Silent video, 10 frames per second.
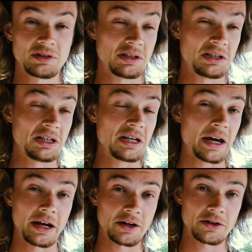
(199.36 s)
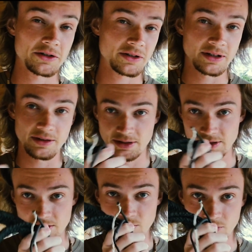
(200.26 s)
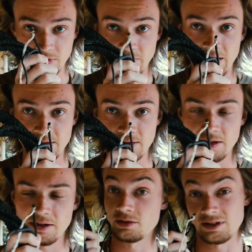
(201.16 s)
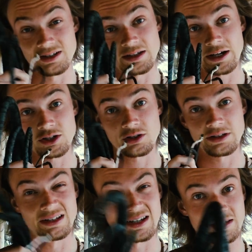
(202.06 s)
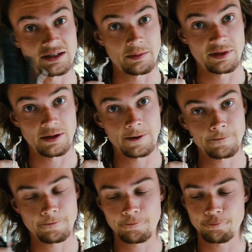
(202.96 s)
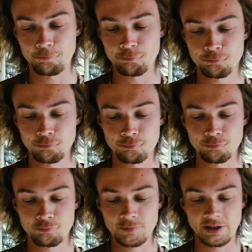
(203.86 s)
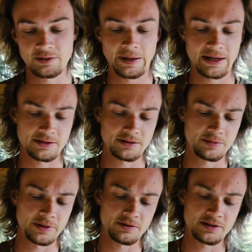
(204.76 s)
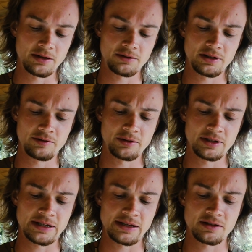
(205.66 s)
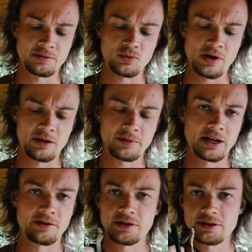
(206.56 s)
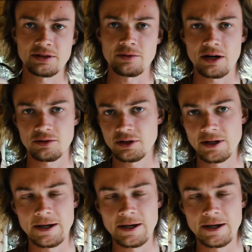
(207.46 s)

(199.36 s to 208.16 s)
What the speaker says: key hangers, and this is the most advanced thing. It actually does something. It passes the speed of sound, and everyone is asking me why I'm carrying this around.